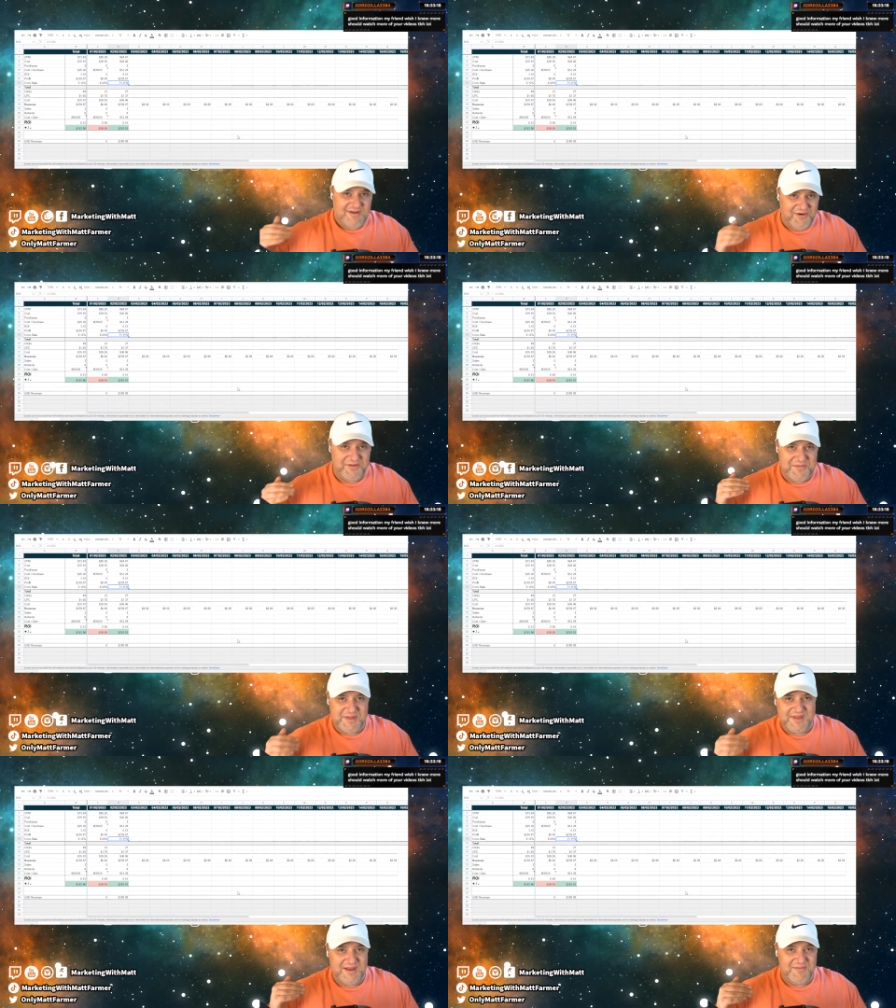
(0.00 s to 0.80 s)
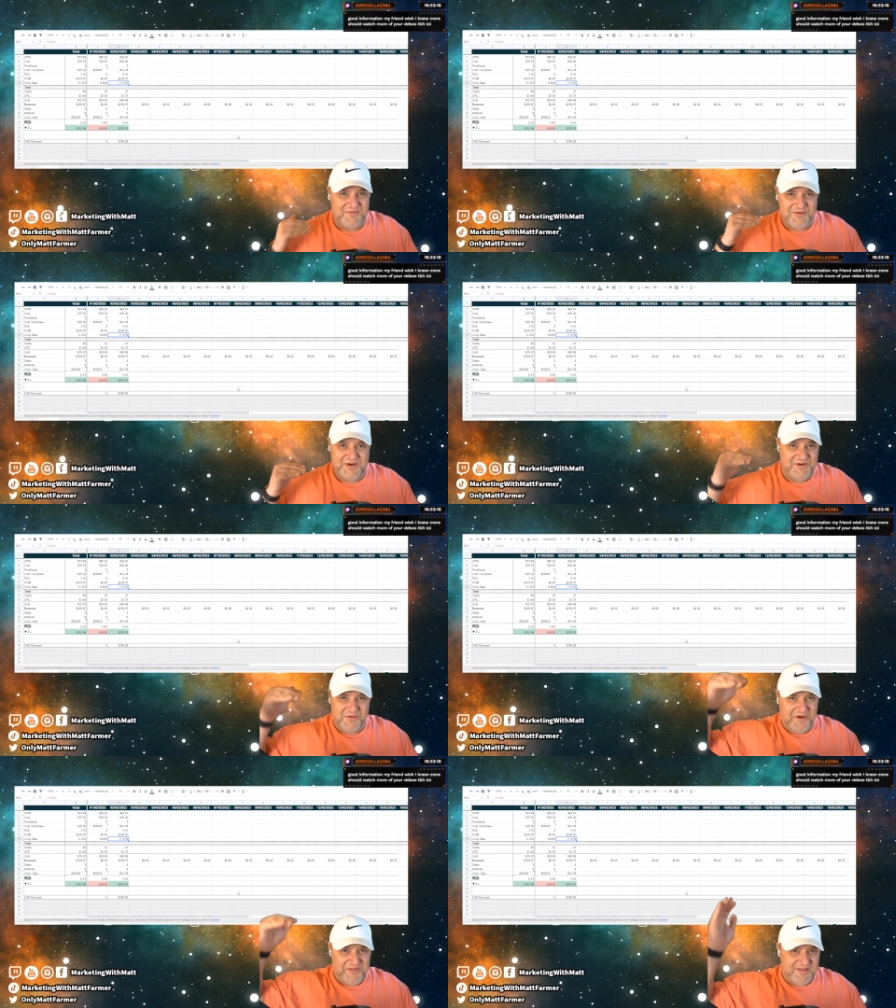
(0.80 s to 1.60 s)
All named the same. If you were to do
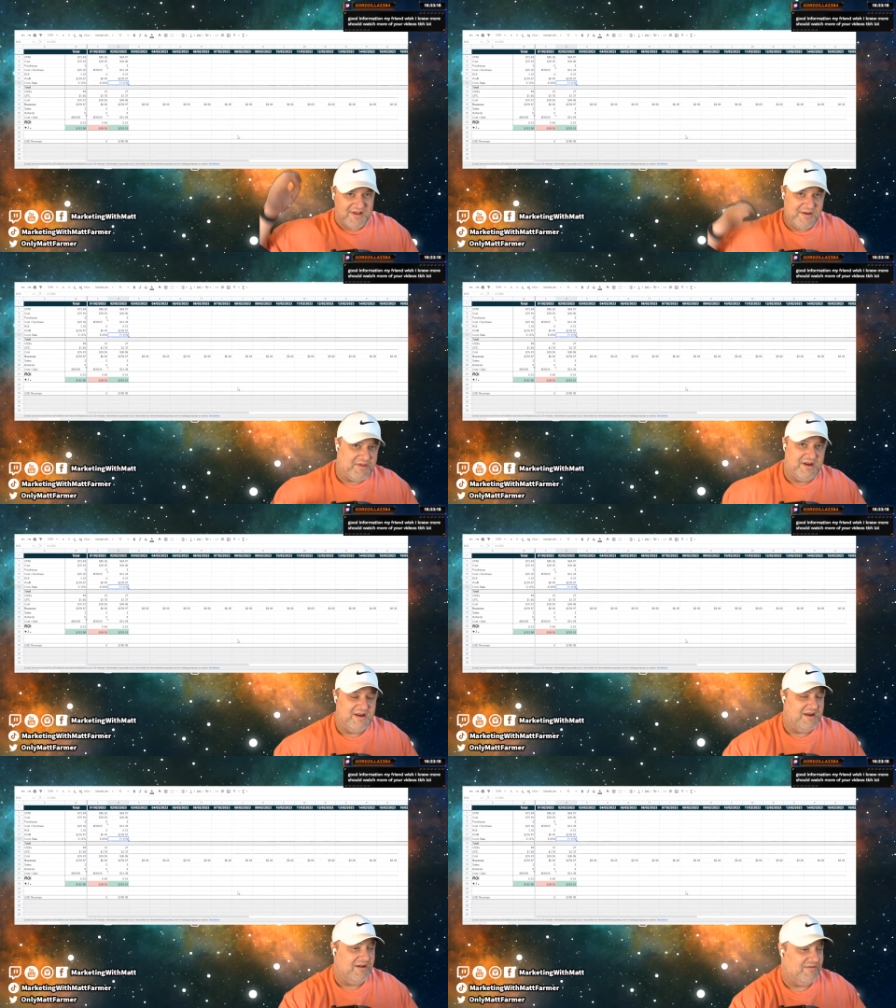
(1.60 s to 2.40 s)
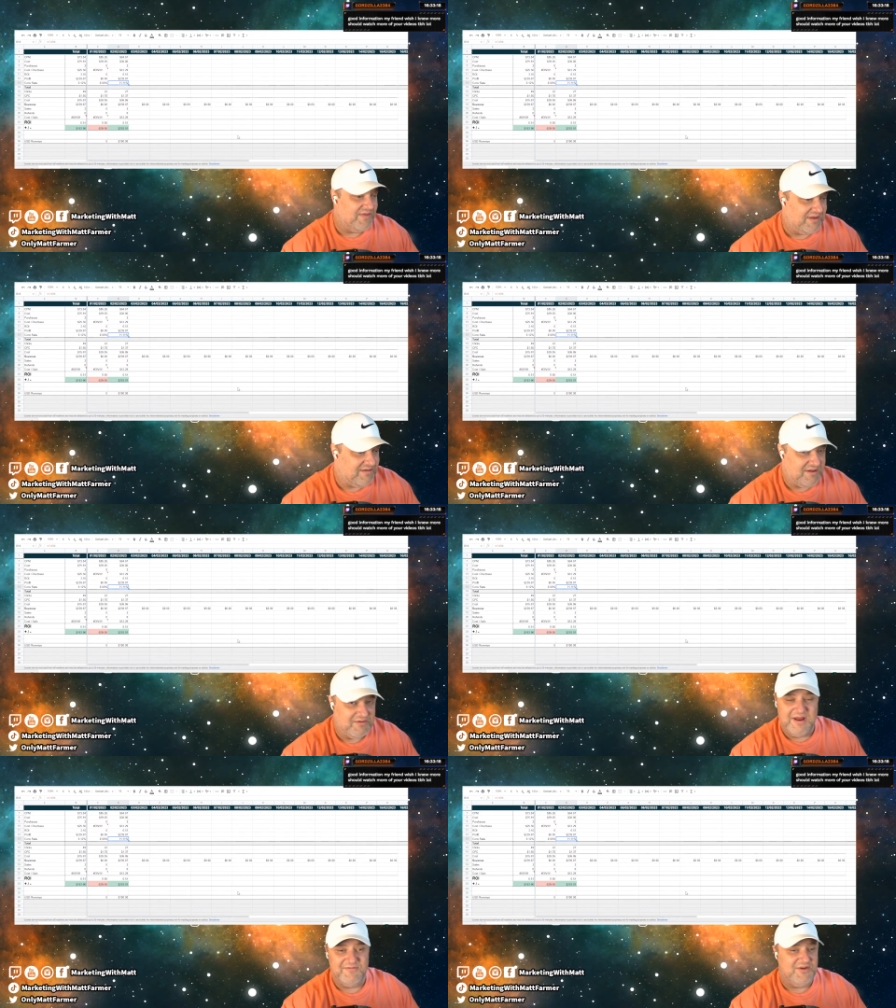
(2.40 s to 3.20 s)
all the steps I did here, then you
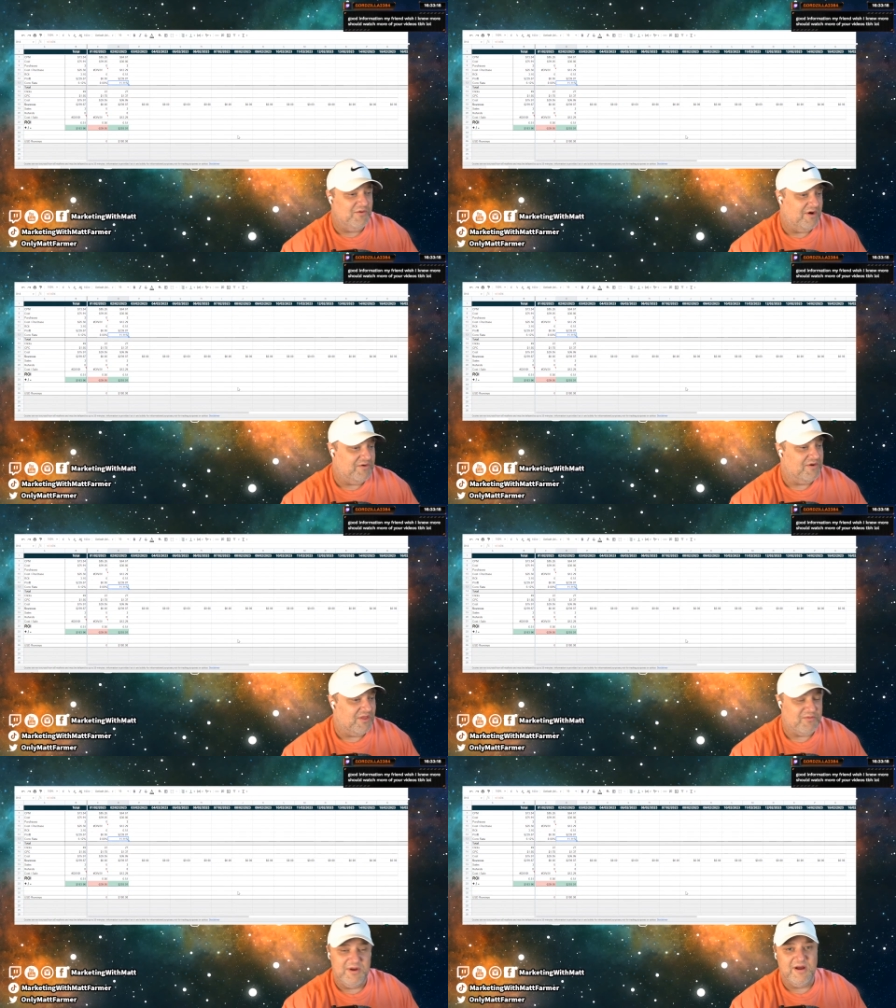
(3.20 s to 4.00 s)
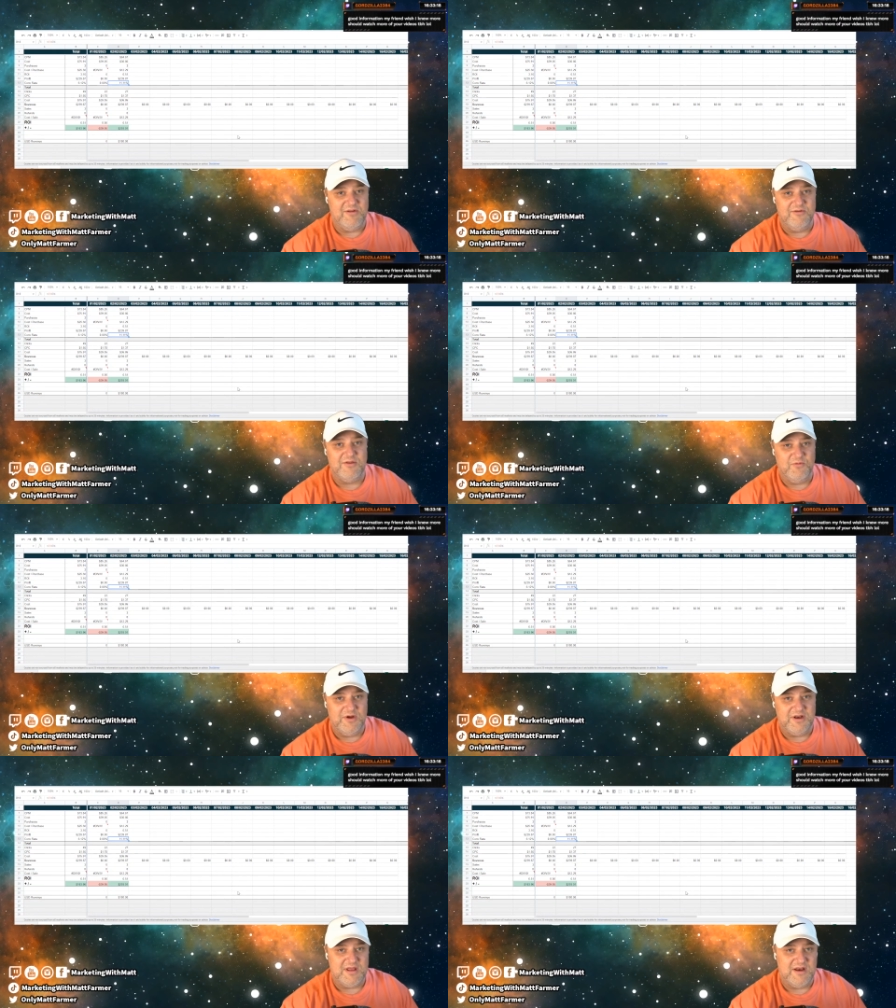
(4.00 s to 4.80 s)
would have
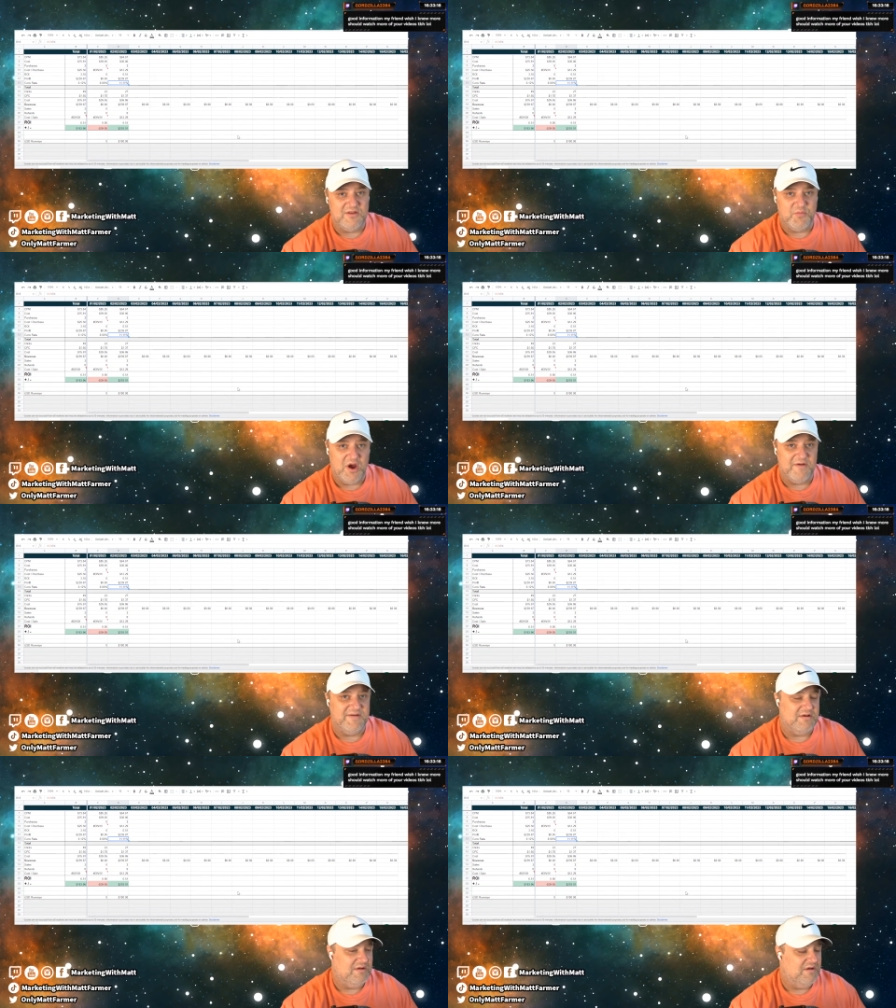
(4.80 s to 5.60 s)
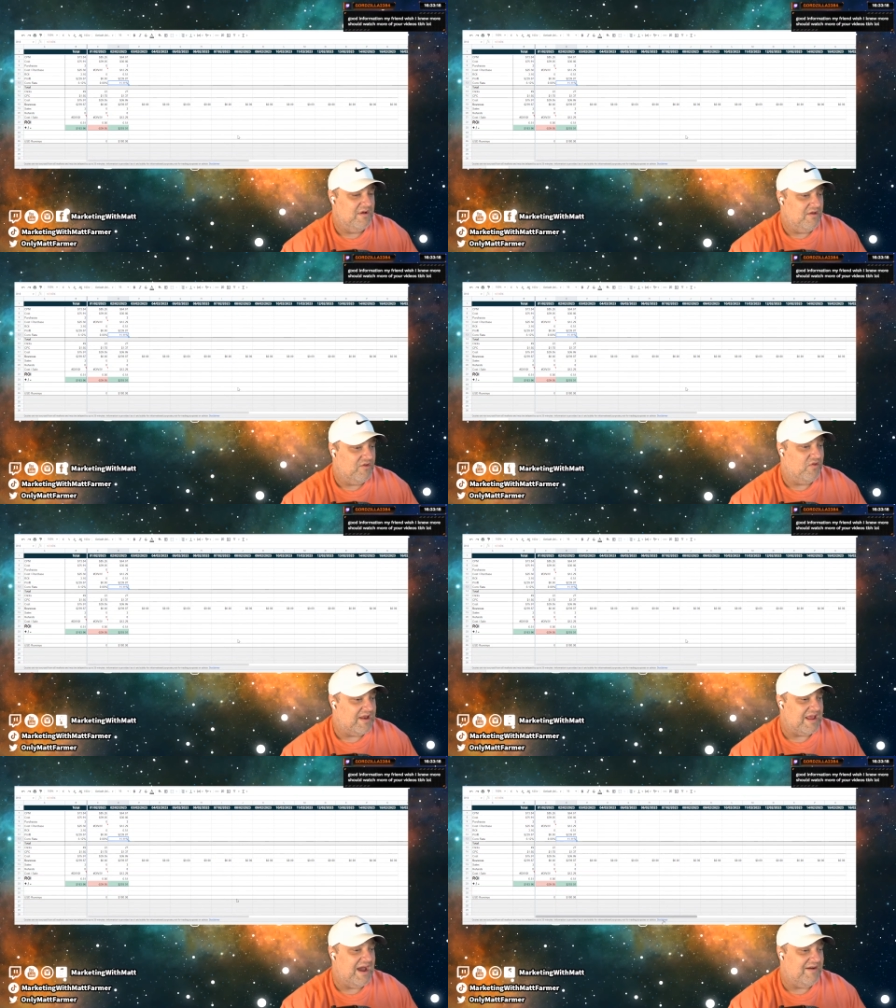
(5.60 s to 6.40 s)
$203.01 profit. But
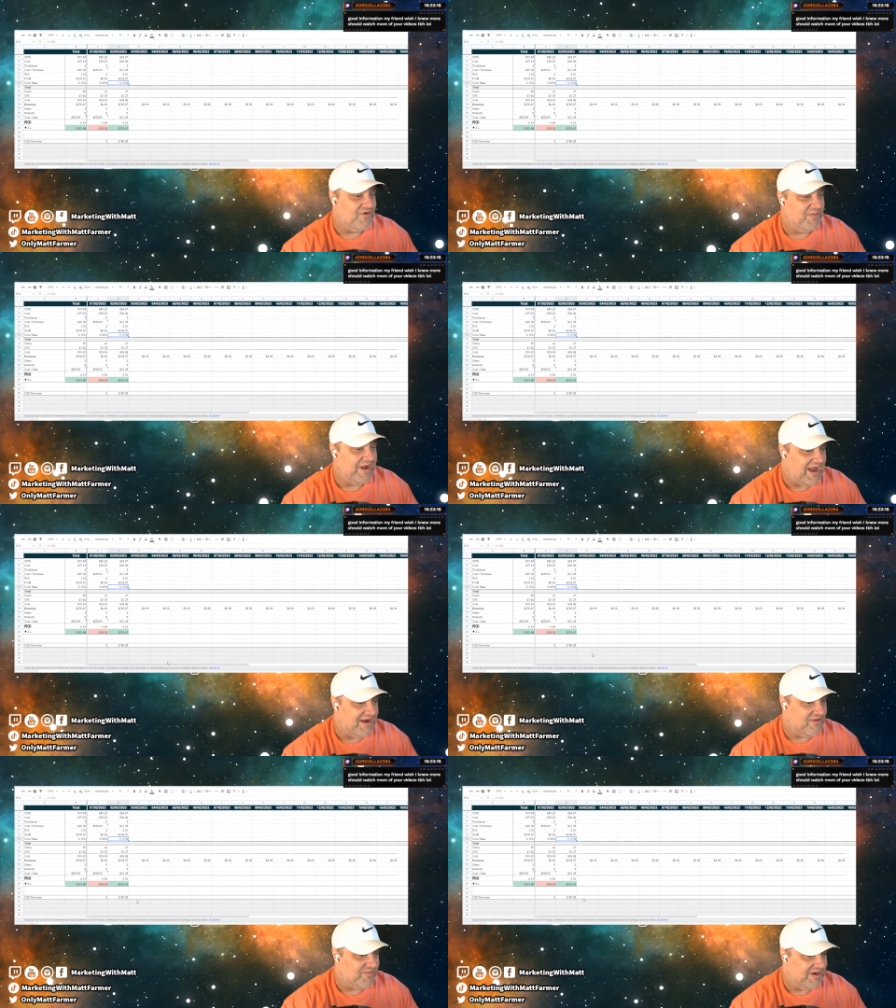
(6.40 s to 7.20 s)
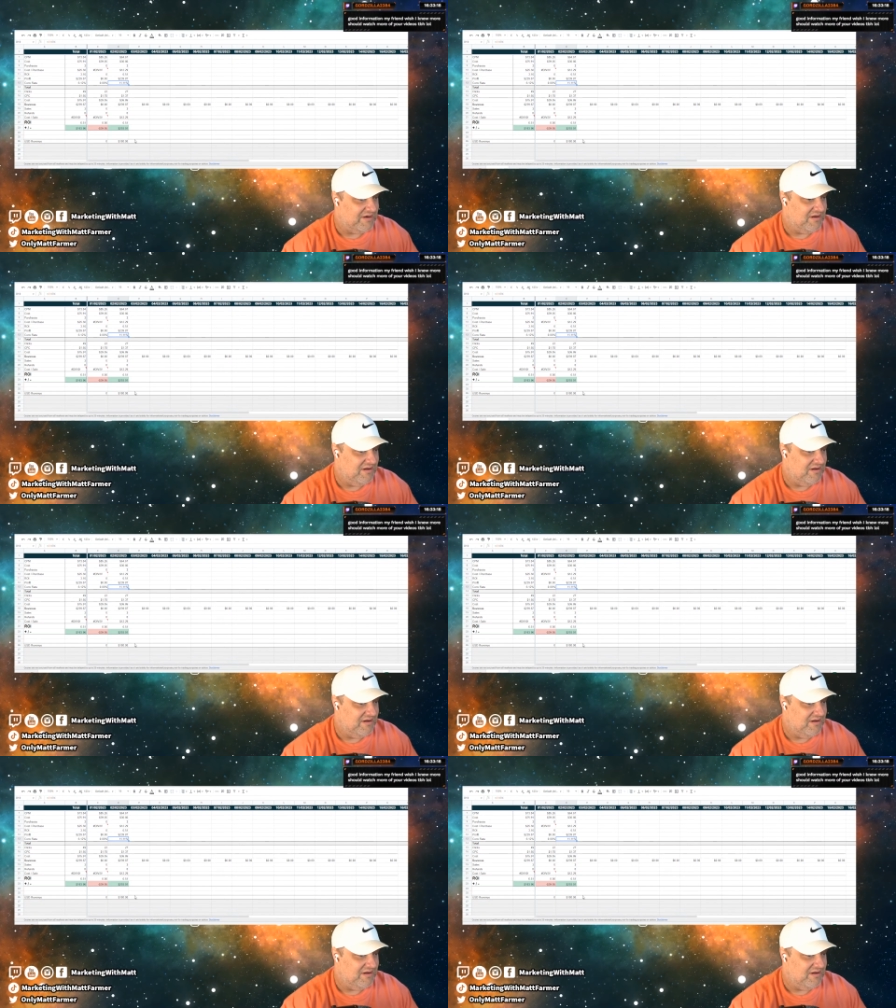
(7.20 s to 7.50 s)
that's after my ad spend.